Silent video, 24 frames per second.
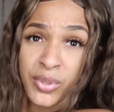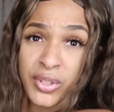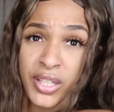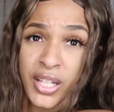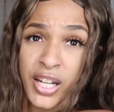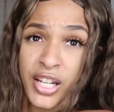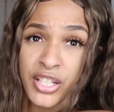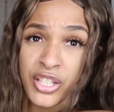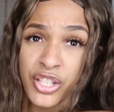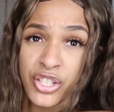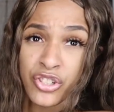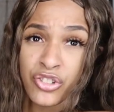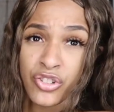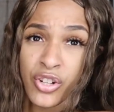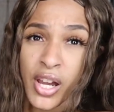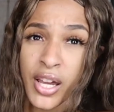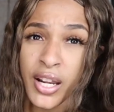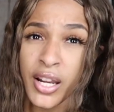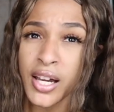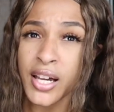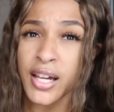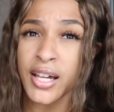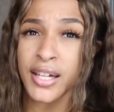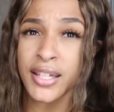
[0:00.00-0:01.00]
one that I just
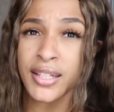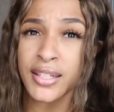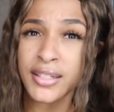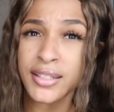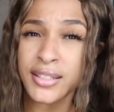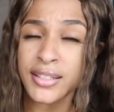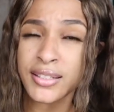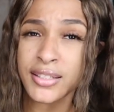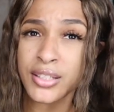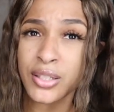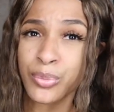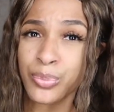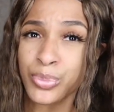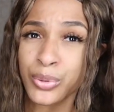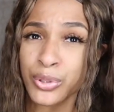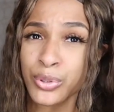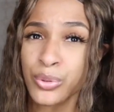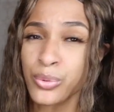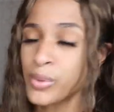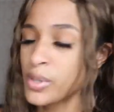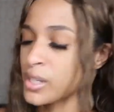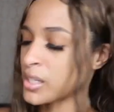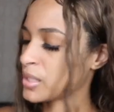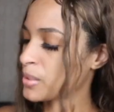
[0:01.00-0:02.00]
tried on, the
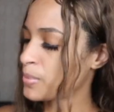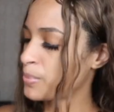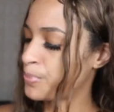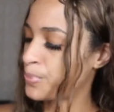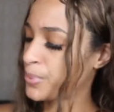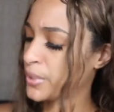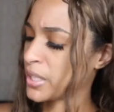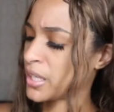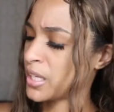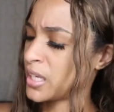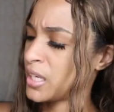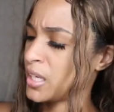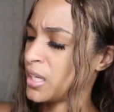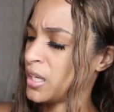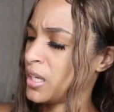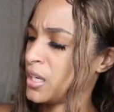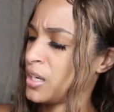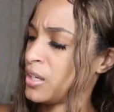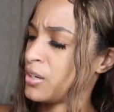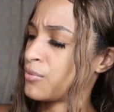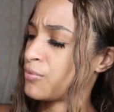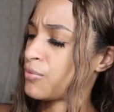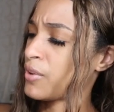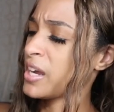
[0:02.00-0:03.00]
blue one, but
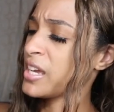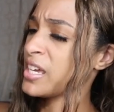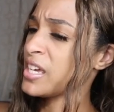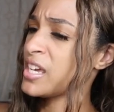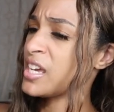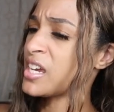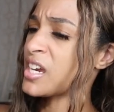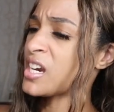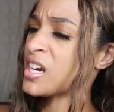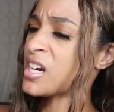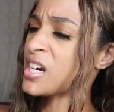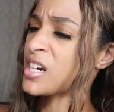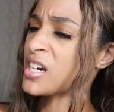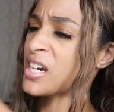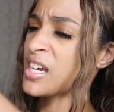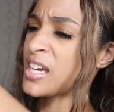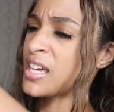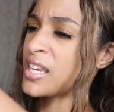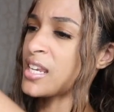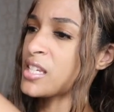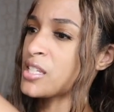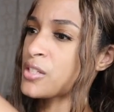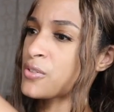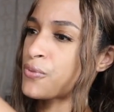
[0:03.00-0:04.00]
right here
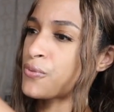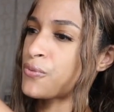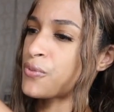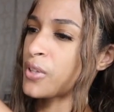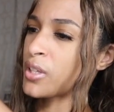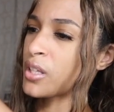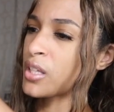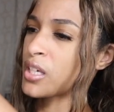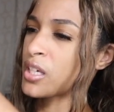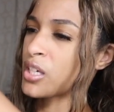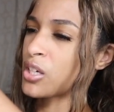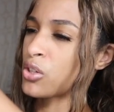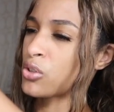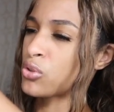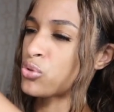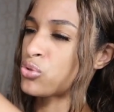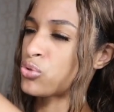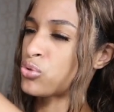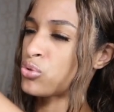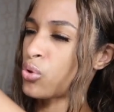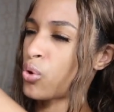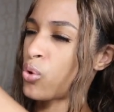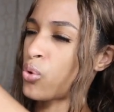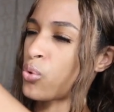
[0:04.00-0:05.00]
it is feeling
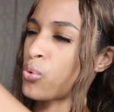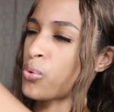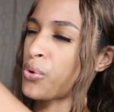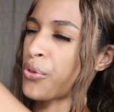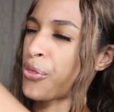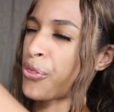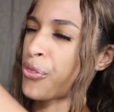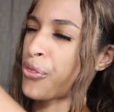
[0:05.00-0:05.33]
so